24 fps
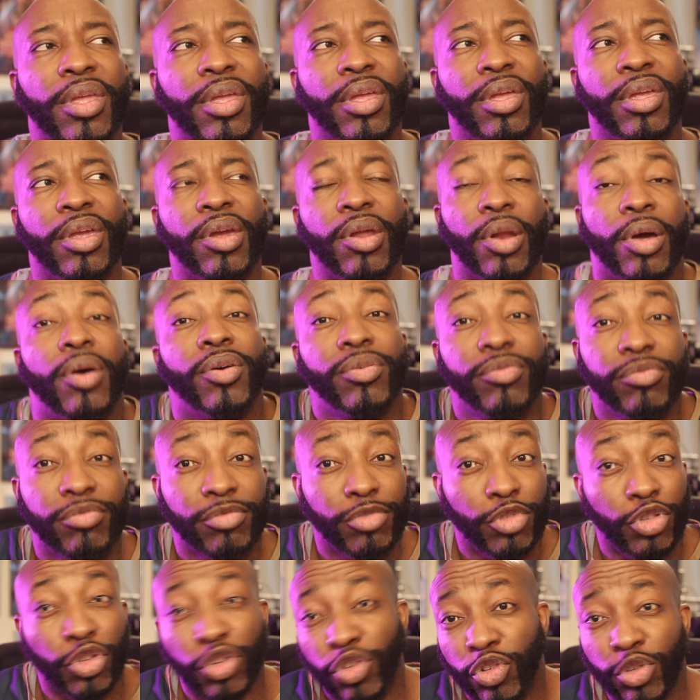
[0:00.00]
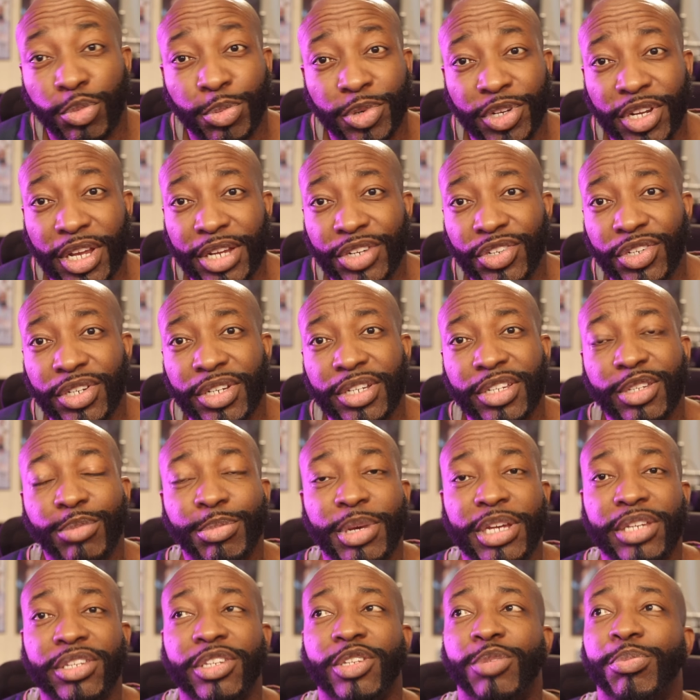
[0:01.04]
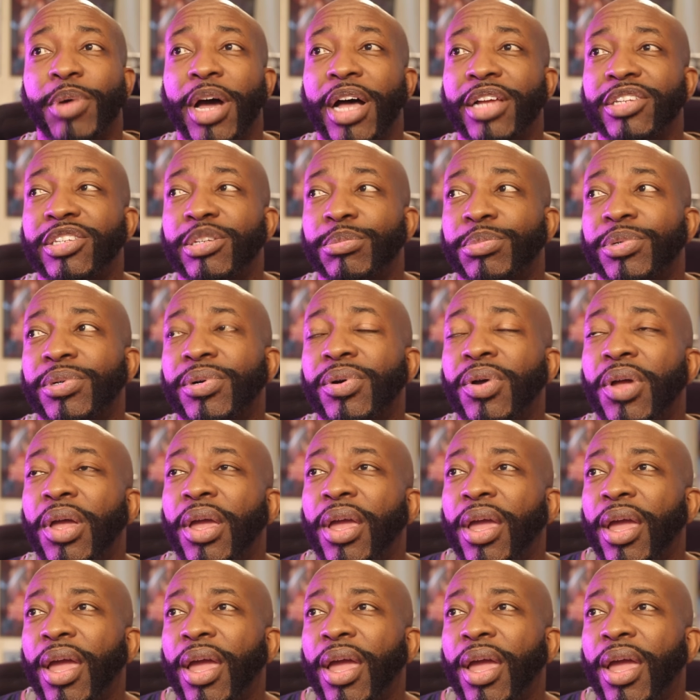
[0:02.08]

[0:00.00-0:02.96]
you know, use protection as best as possible,